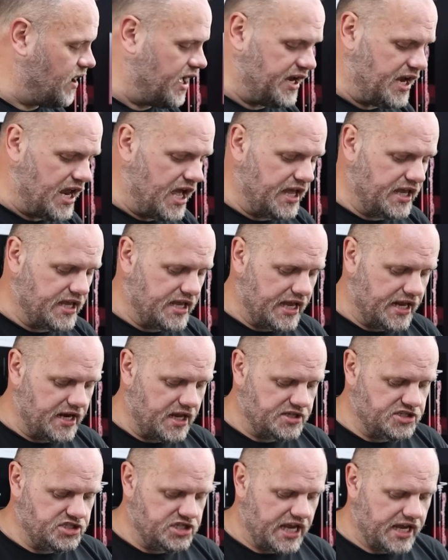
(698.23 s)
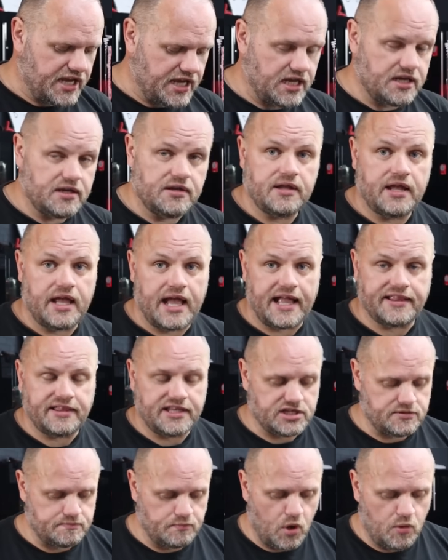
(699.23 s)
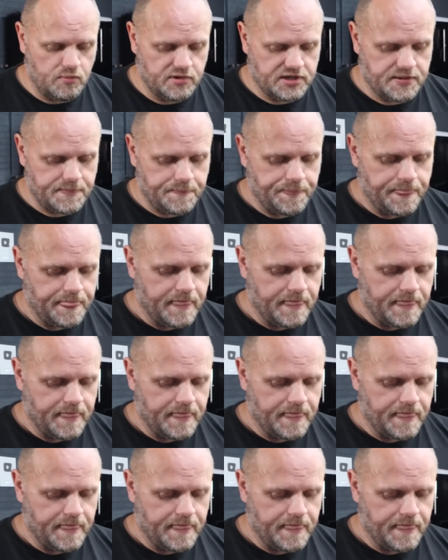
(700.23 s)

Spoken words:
and I cannot check it at this moment.